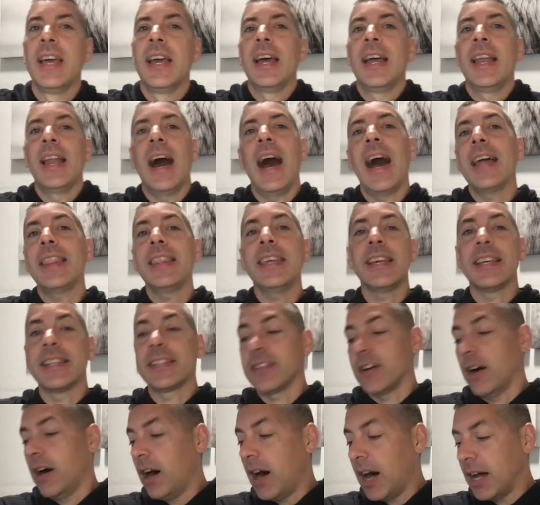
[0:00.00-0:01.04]
Now, I think it's
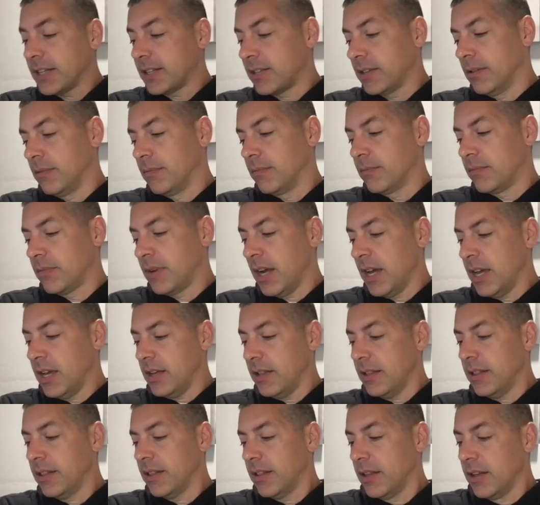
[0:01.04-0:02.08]
awesome, right?
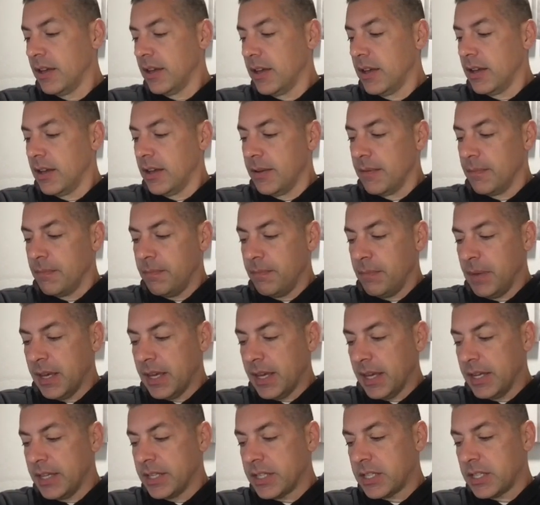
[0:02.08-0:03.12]

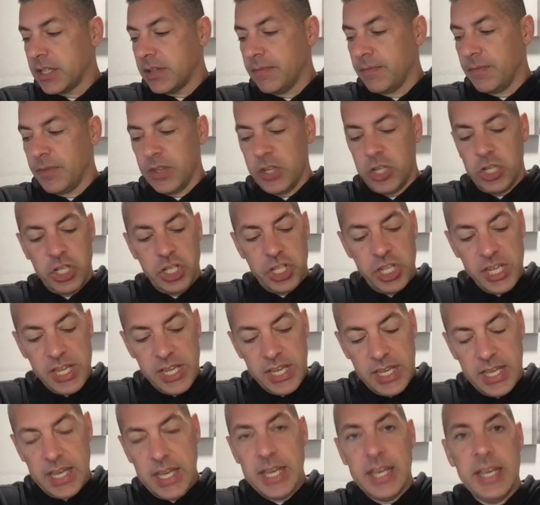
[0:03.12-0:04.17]
Because
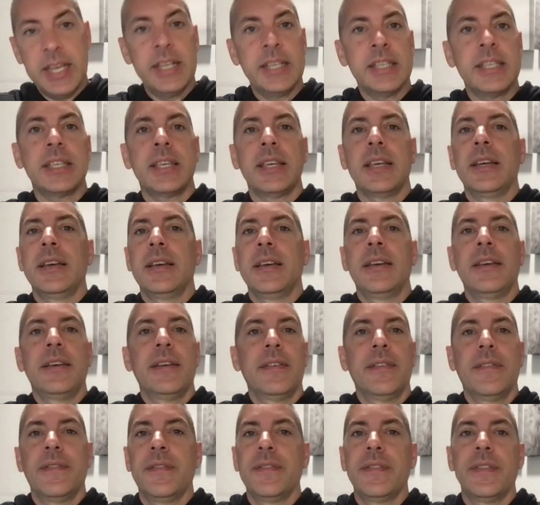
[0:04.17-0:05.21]
she's
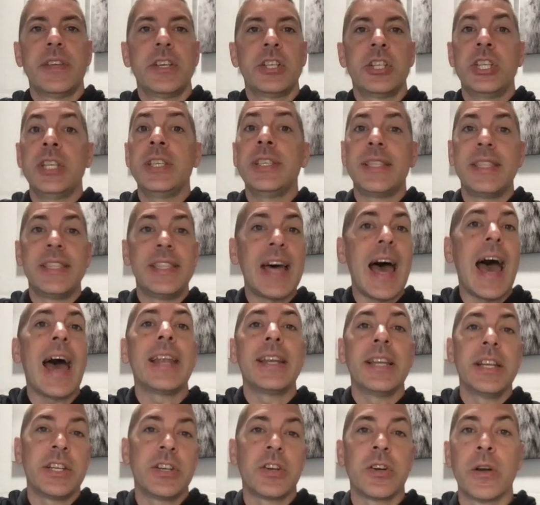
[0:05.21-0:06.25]
that
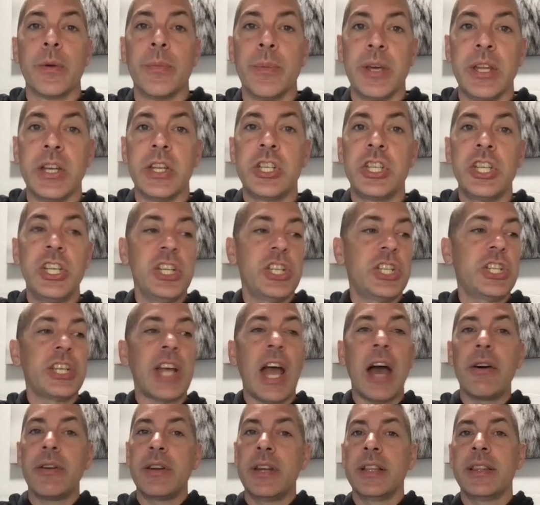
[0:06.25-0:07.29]
determined. She's
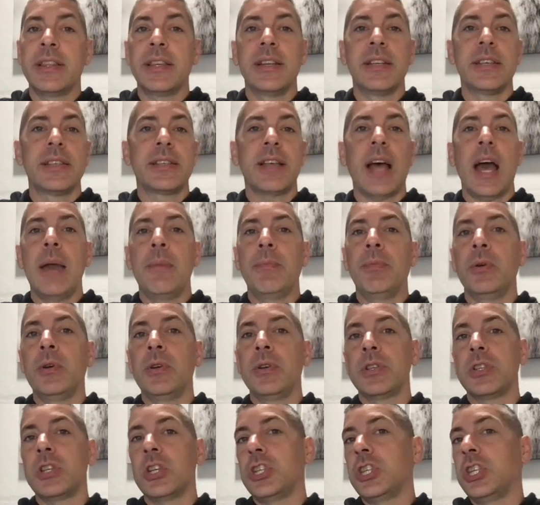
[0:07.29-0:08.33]
shouting at the
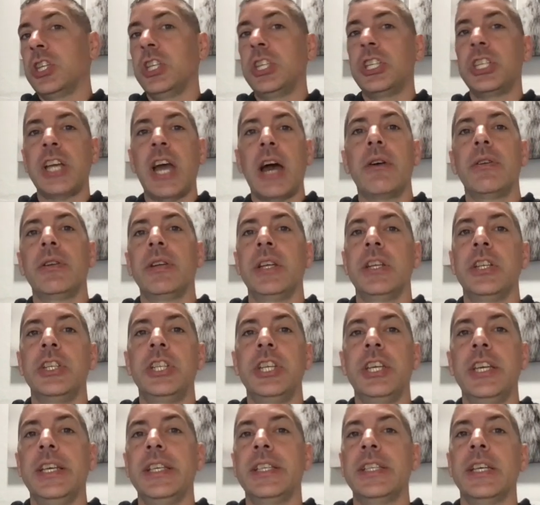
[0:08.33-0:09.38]
disciples. She's shouting at
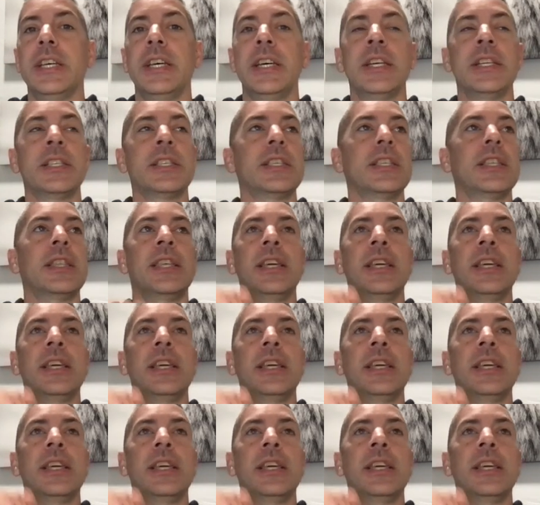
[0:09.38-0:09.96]
Jesus.